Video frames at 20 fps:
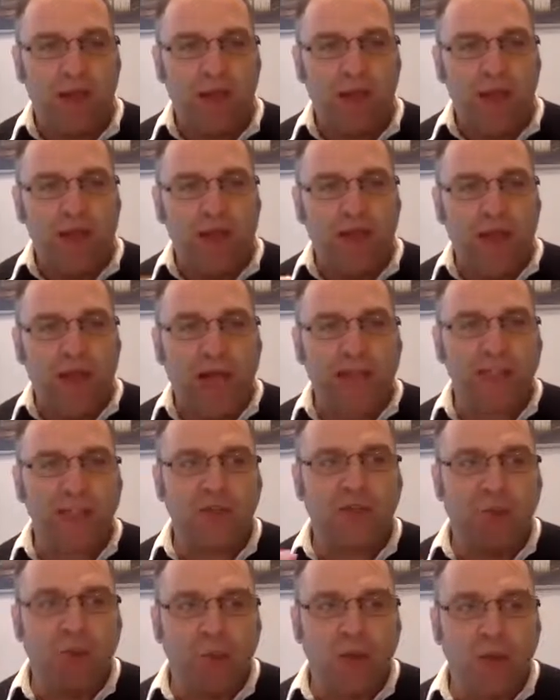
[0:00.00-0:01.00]
That's
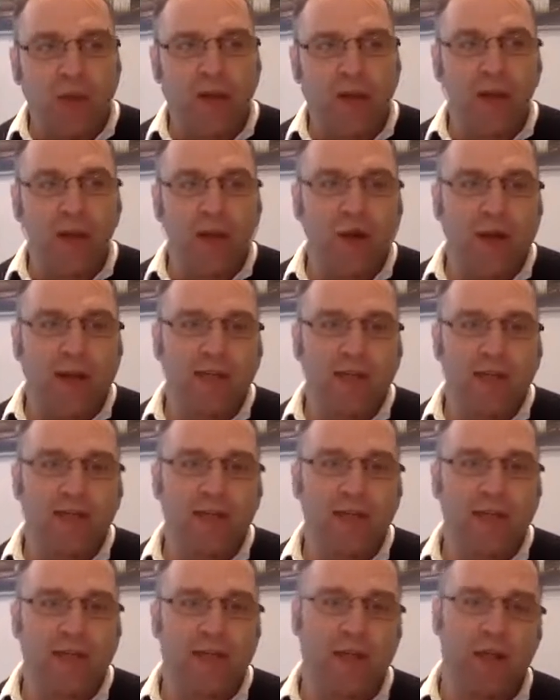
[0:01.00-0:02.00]
really where I
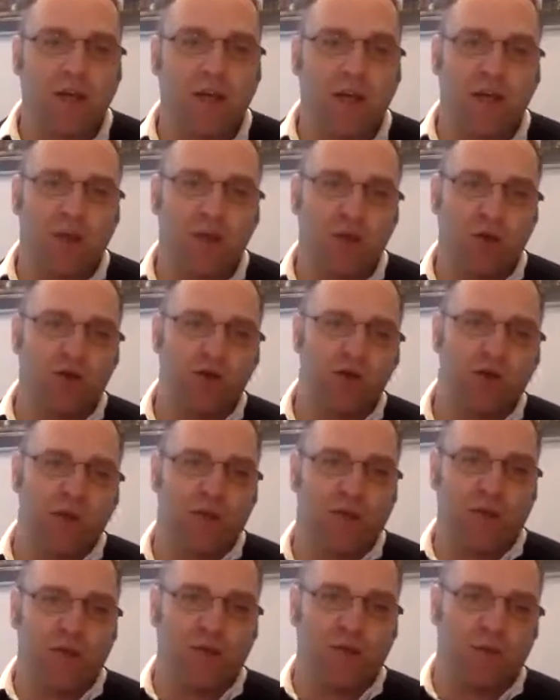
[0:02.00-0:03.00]
see a huge
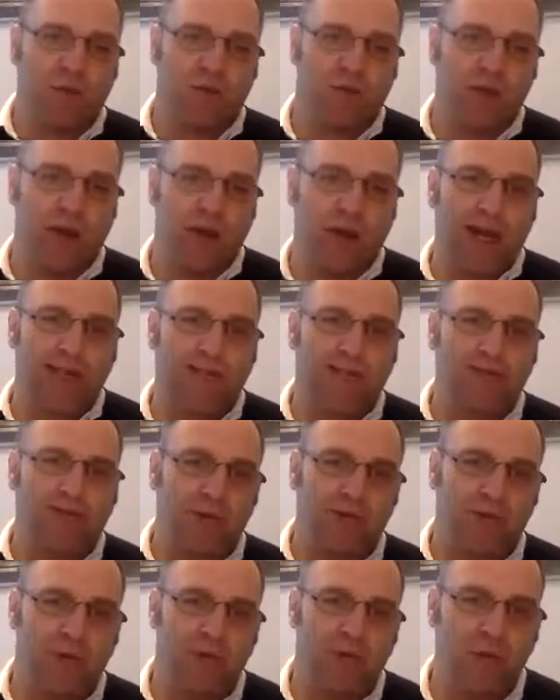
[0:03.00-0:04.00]
difference over the last
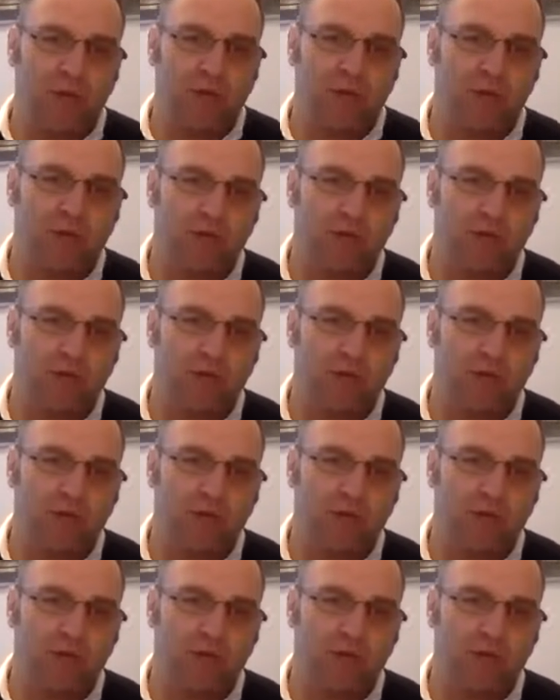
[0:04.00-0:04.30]
50 years of